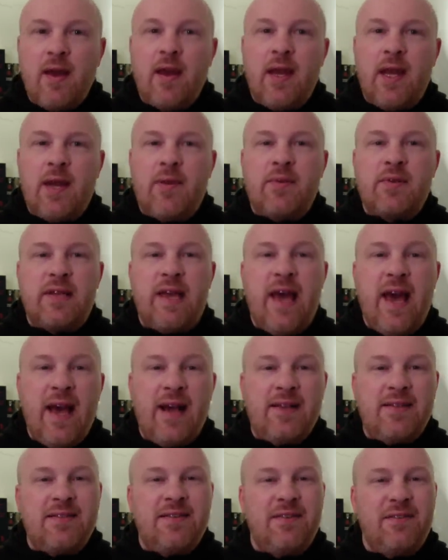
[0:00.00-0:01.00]
and it was
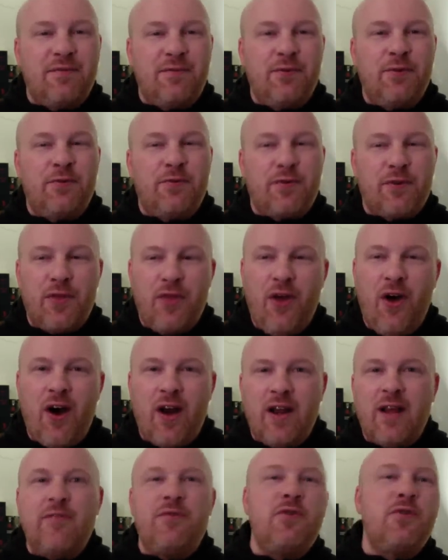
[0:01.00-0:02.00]
excellent food for
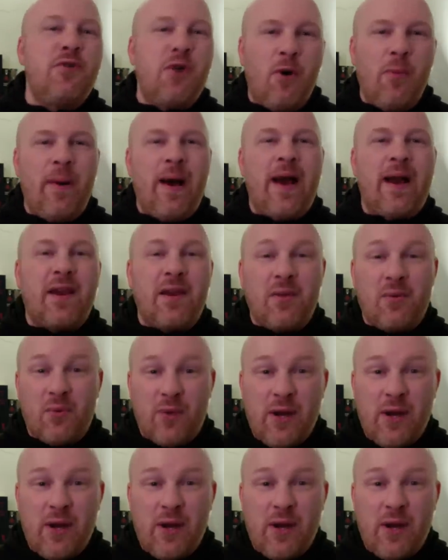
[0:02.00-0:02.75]
thought if you go back and